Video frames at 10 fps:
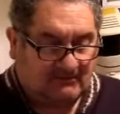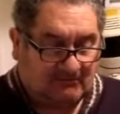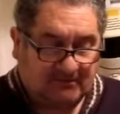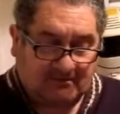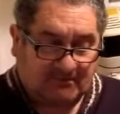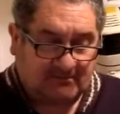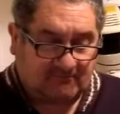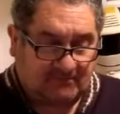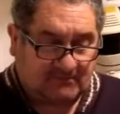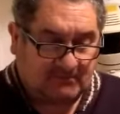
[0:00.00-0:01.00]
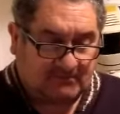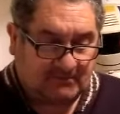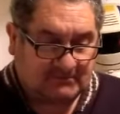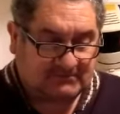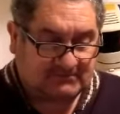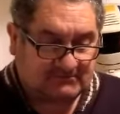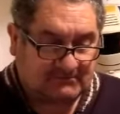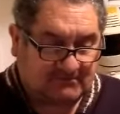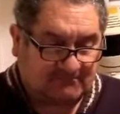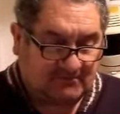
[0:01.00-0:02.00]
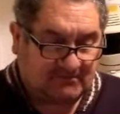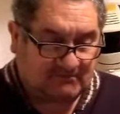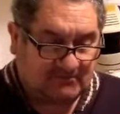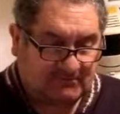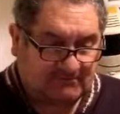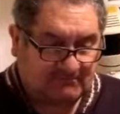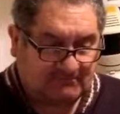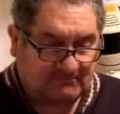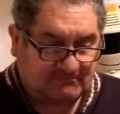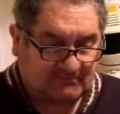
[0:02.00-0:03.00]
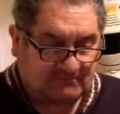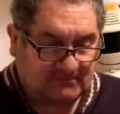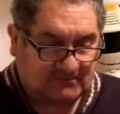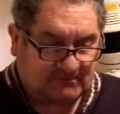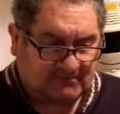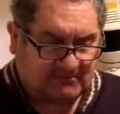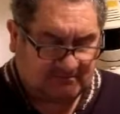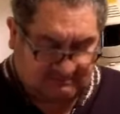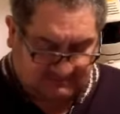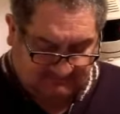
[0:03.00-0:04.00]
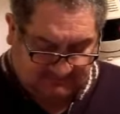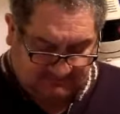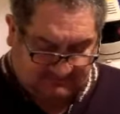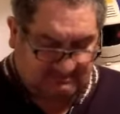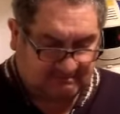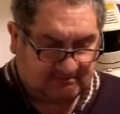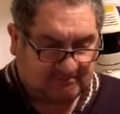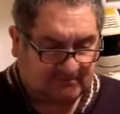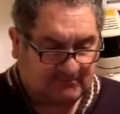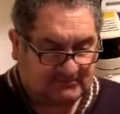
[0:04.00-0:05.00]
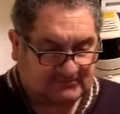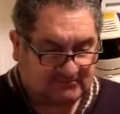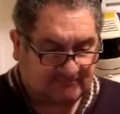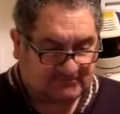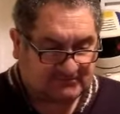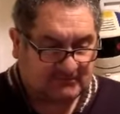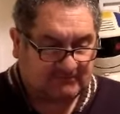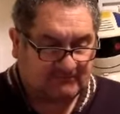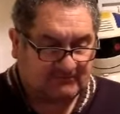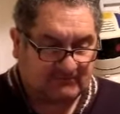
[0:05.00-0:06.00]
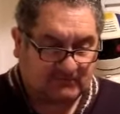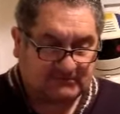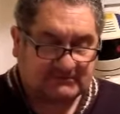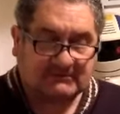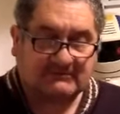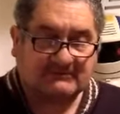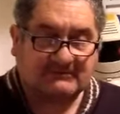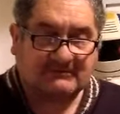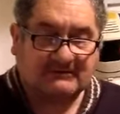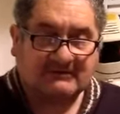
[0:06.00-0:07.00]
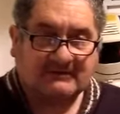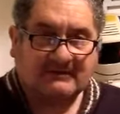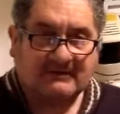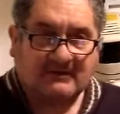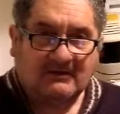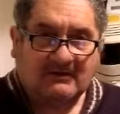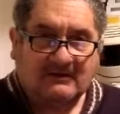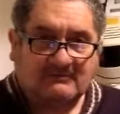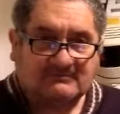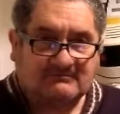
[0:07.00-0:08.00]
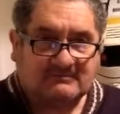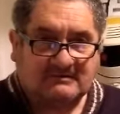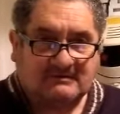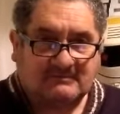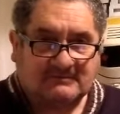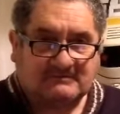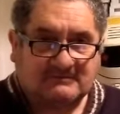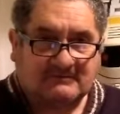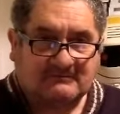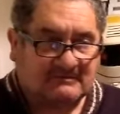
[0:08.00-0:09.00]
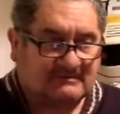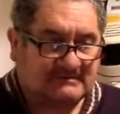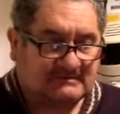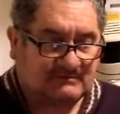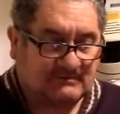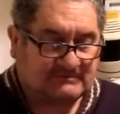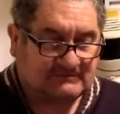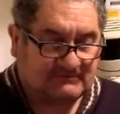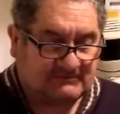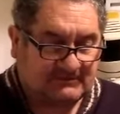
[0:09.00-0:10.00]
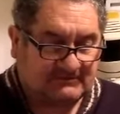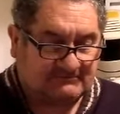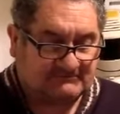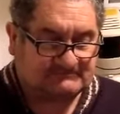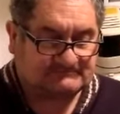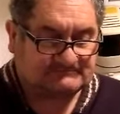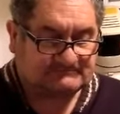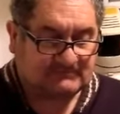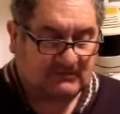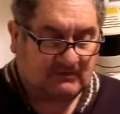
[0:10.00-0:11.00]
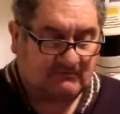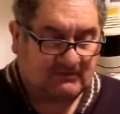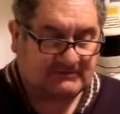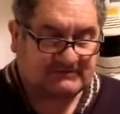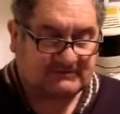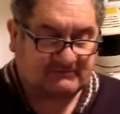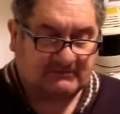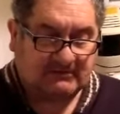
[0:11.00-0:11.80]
think I paid 3, I might have paid 2 because I don't think anybody could think of anything to do with it, but I sold it for 25 quid, so I was really pleased with that one because it's my sort of thing. Rust.